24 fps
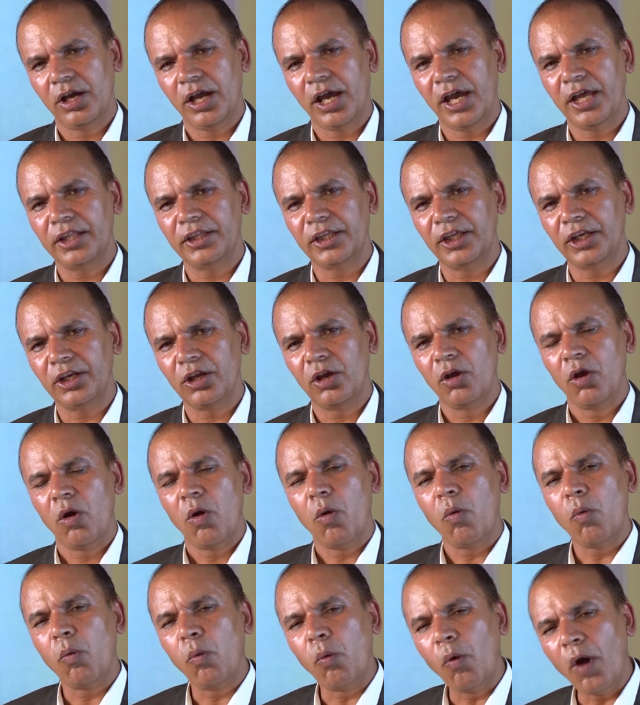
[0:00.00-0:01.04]
And then
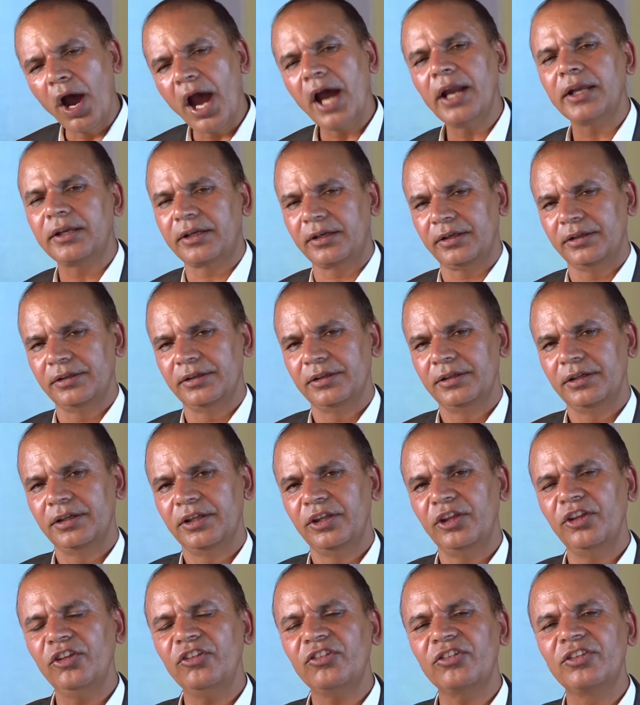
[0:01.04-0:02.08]
what
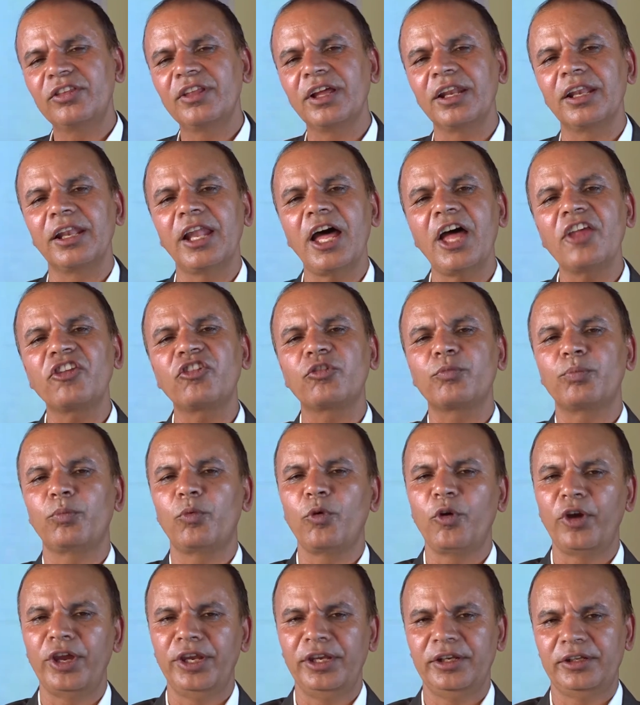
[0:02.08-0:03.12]
is the last
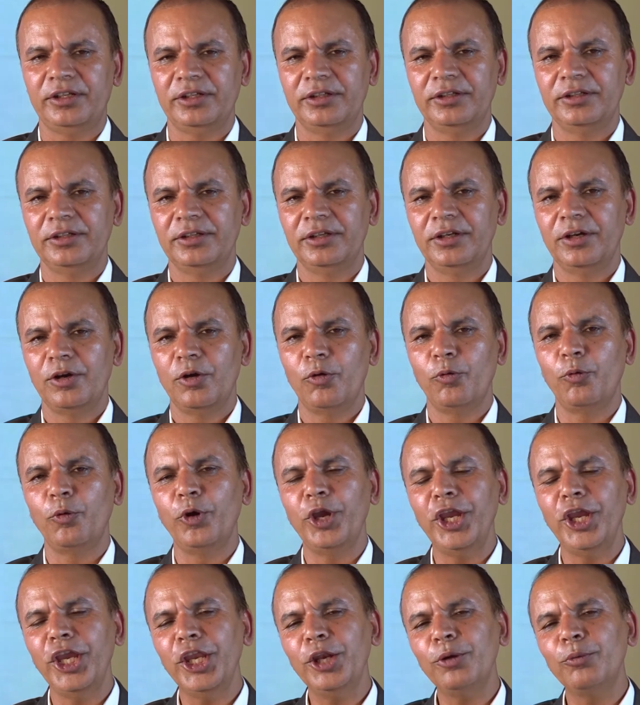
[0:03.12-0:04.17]
point?
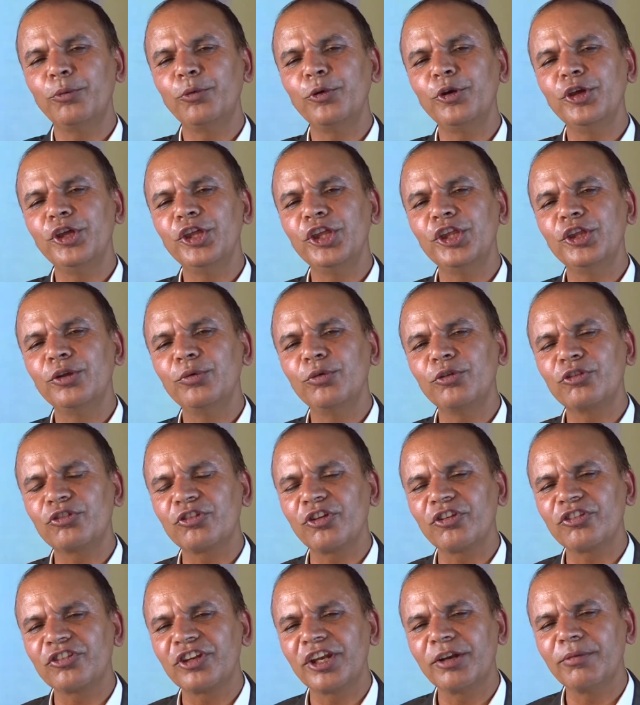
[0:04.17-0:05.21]
When we use
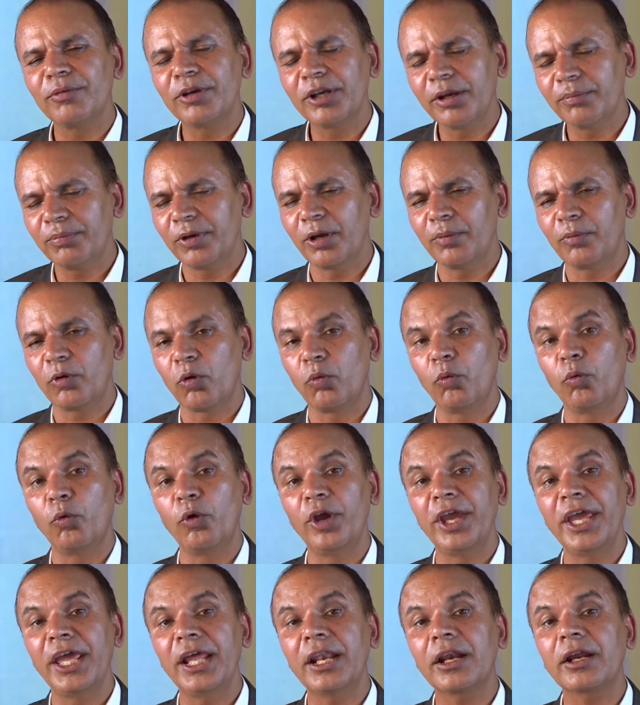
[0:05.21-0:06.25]
sustainable development,
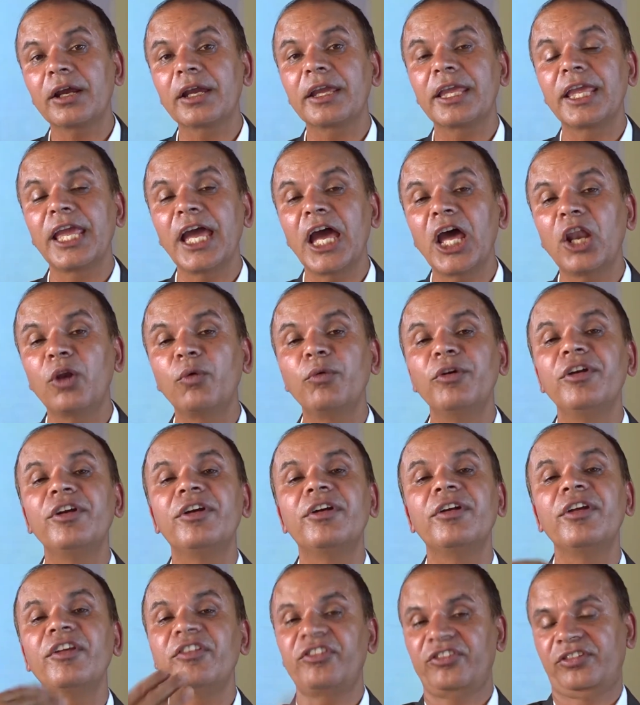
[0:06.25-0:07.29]
where can we
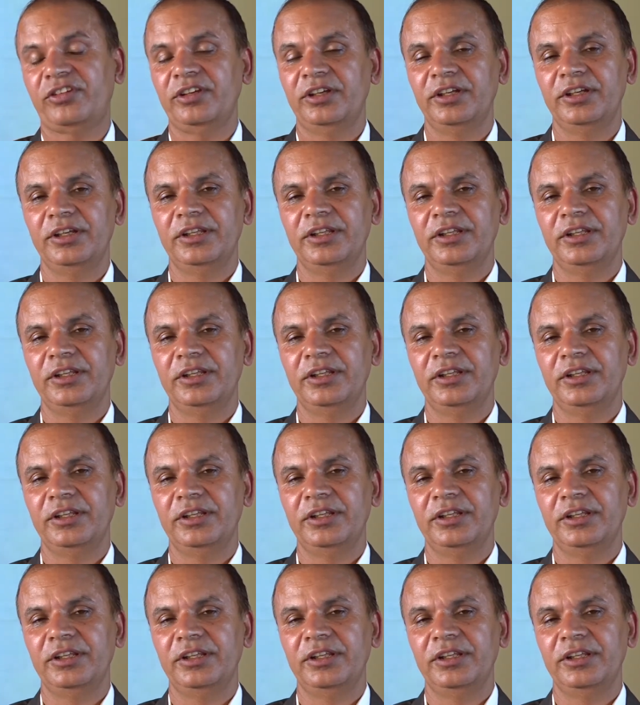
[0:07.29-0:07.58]
reach?